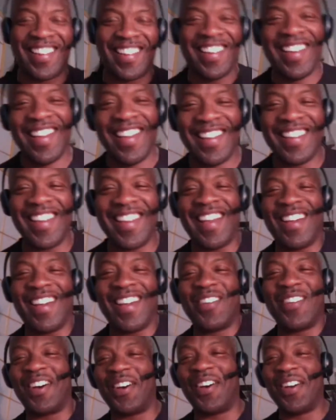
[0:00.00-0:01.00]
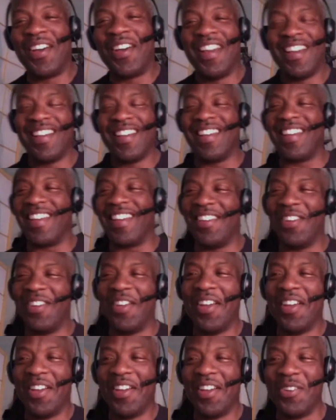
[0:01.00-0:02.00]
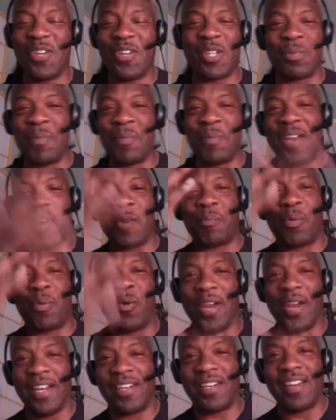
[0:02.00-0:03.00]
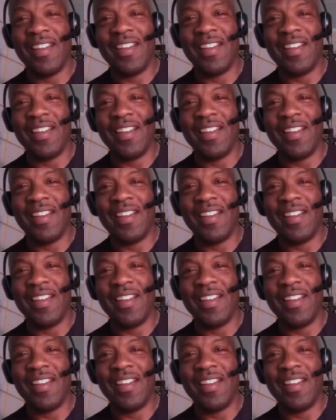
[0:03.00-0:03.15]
Yeah, well, you just made our point.